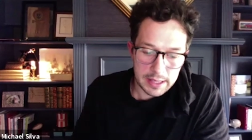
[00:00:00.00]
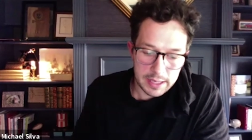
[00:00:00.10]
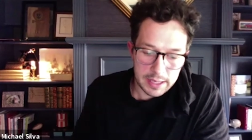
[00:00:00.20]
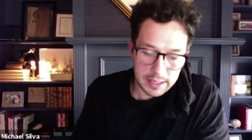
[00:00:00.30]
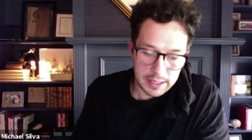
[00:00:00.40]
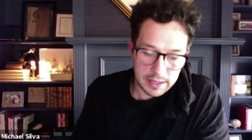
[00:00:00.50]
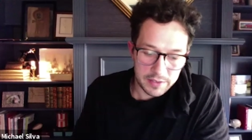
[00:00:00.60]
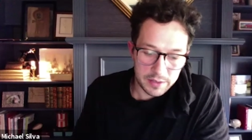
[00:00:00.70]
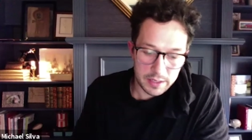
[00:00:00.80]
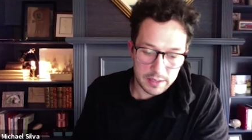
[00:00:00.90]
think that if
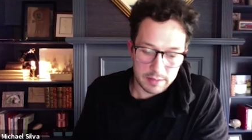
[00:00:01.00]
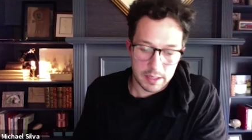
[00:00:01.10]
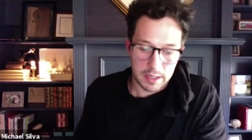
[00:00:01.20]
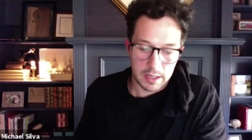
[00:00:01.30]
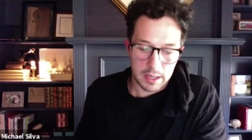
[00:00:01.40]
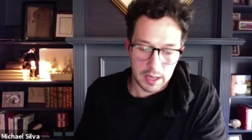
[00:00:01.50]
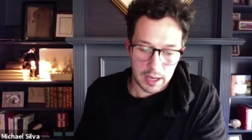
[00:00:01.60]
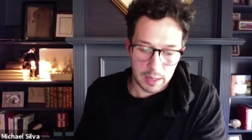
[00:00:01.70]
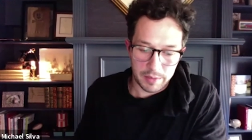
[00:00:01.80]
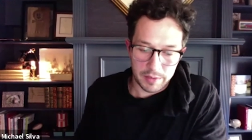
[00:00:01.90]
you can
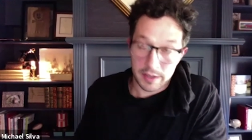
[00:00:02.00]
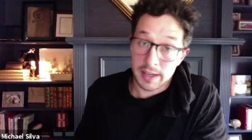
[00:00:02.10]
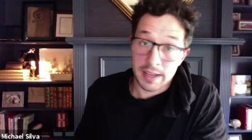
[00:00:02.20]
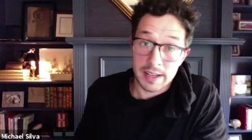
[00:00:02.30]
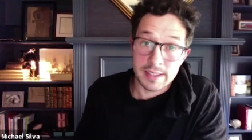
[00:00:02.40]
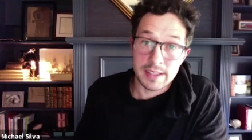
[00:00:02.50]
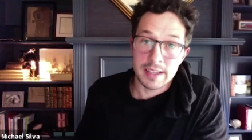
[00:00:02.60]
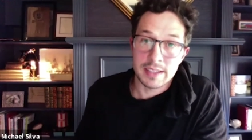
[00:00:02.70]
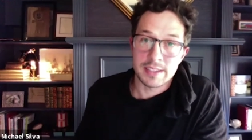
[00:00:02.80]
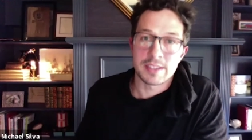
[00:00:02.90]
get it
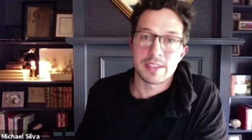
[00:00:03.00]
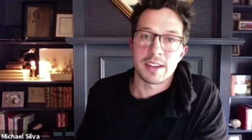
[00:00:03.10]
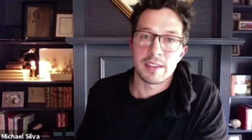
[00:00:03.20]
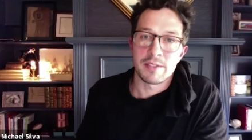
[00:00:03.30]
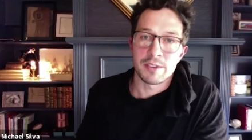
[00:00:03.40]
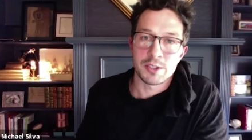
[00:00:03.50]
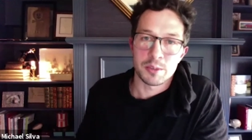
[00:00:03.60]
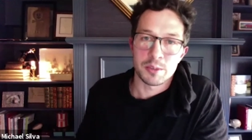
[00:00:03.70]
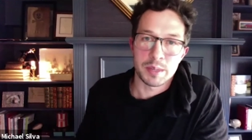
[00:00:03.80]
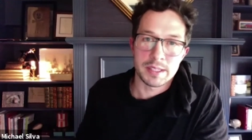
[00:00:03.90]
staged, for sure.
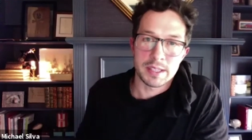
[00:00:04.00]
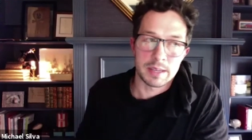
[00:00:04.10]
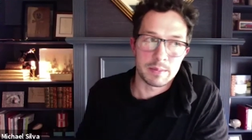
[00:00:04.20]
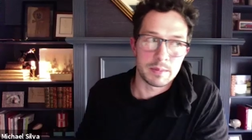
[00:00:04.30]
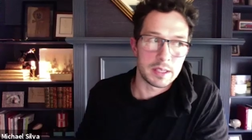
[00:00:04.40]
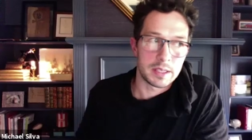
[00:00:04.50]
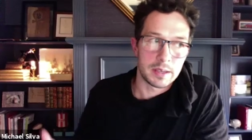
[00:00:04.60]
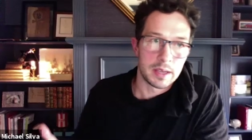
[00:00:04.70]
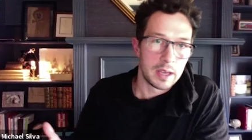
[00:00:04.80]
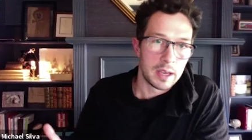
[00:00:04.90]
But
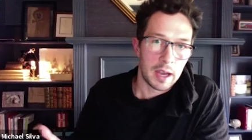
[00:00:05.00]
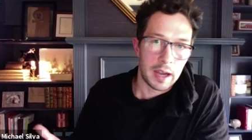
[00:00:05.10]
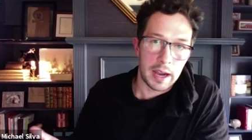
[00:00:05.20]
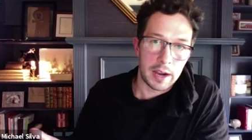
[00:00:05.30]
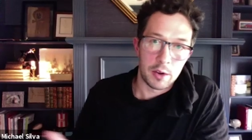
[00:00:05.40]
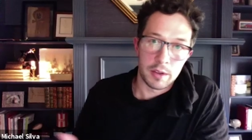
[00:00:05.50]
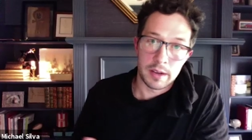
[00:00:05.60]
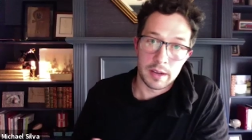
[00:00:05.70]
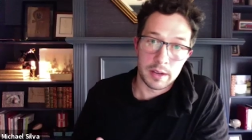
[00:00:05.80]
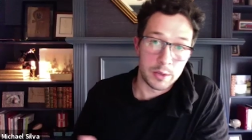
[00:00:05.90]
I know that
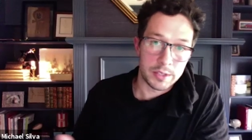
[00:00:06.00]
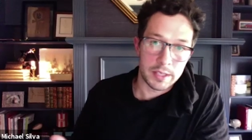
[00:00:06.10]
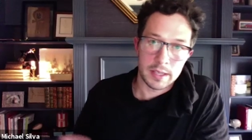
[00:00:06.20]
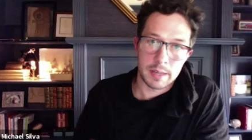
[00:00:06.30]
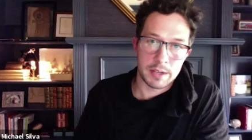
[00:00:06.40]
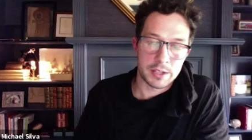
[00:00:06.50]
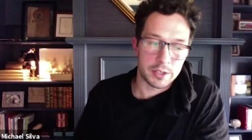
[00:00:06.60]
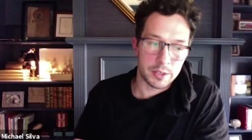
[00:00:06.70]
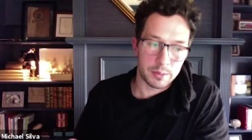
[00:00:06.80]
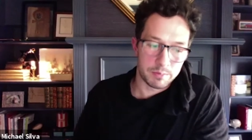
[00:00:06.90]
in Houston, I'm not
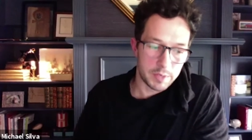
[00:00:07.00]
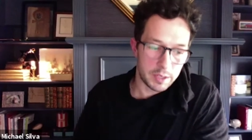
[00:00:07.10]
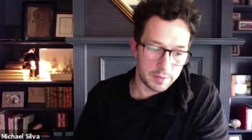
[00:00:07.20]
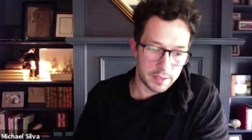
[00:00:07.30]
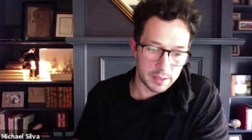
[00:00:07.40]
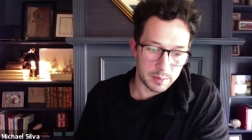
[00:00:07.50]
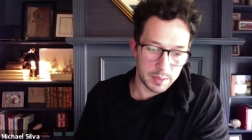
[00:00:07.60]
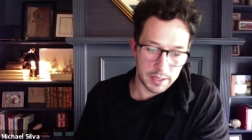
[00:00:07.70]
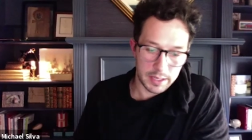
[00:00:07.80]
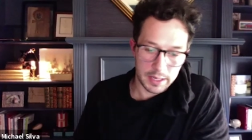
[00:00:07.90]
sure if this has
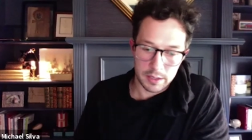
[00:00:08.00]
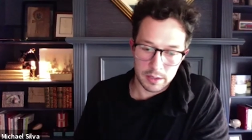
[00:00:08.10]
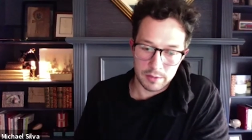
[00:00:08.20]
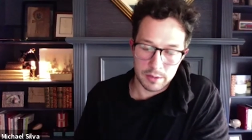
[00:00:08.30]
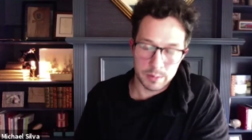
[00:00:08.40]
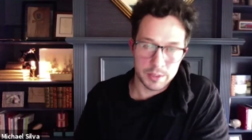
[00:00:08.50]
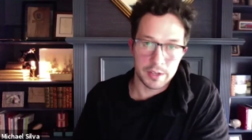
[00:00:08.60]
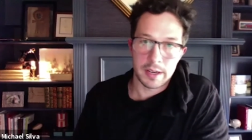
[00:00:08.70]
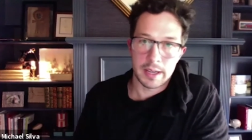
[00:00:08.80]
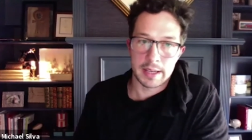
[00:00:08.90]
been the case all over. I'm sure
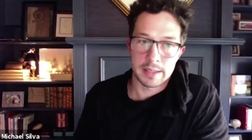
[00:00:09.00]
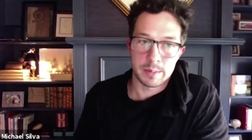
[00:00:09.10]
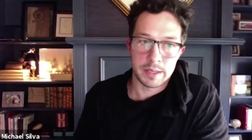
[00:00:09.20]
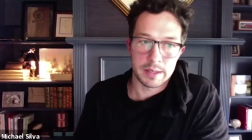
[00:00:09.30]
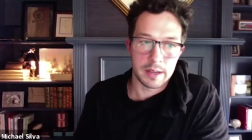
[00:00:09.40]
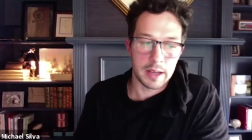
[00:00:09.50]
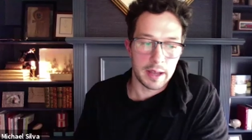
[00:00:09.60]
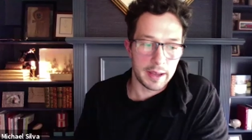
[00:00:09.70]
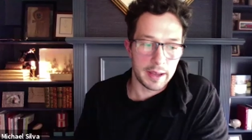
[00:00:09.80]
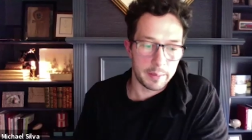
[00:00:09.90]
it has been.
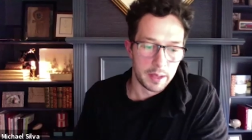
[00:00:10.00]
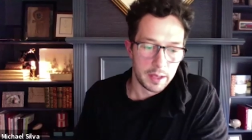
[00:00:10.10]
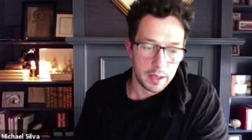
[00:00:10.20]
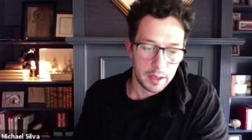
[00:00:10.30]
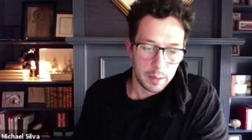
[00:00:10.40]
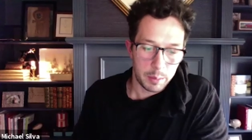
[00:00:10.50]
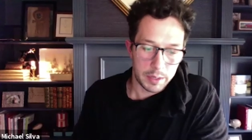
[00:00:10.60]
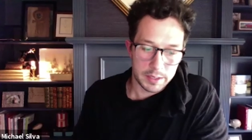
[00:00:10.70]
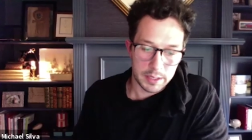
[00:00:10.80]
But